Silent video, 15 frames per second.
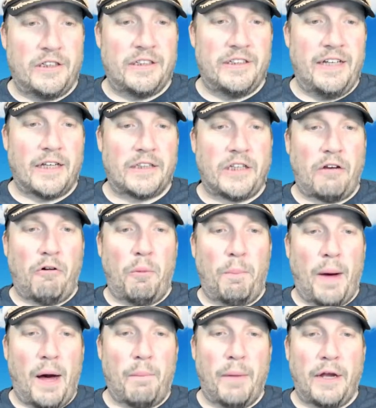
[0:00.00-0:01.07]
says, yes, I will
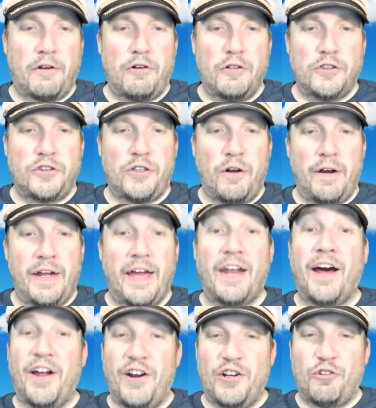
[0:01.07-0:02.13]
pop my cruise cherry in
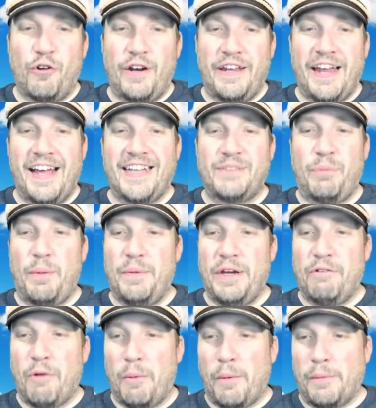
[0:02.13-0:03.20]
120 days.
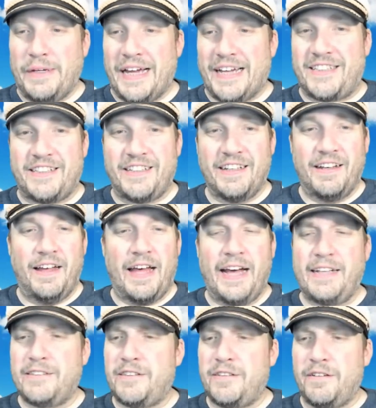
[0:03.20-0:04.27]
BBD Rum Rum. Yes.
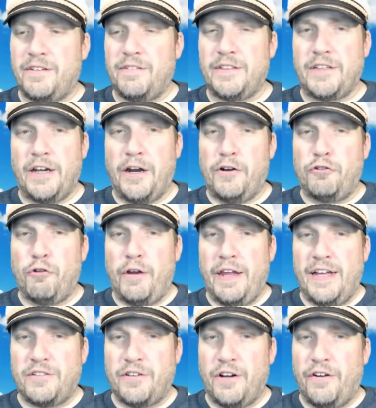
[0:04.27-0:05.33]
Is it 120
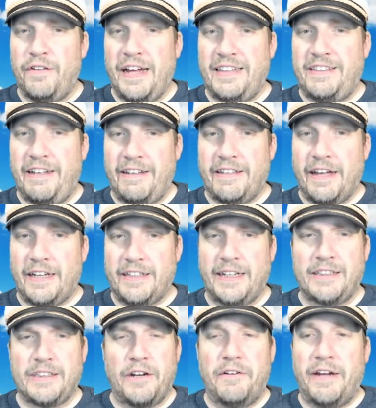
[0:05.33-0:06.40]
days or 119 days?
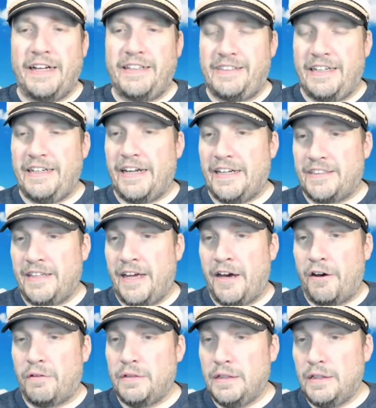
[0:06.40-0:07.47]
That's 119 days
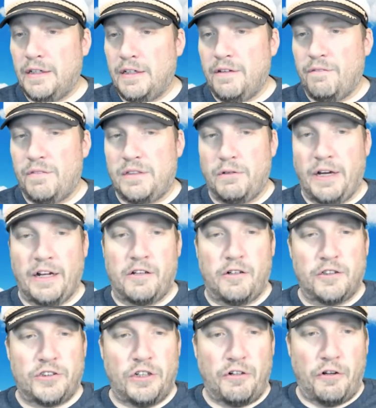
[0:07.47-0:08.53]
now. We're getting
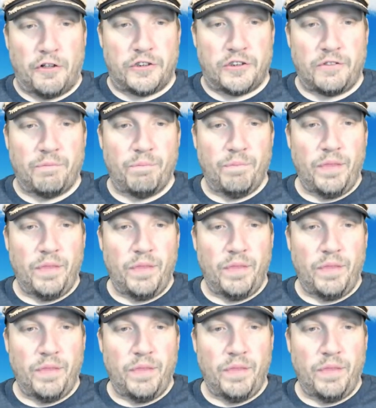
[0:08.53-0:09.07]
closer and closer.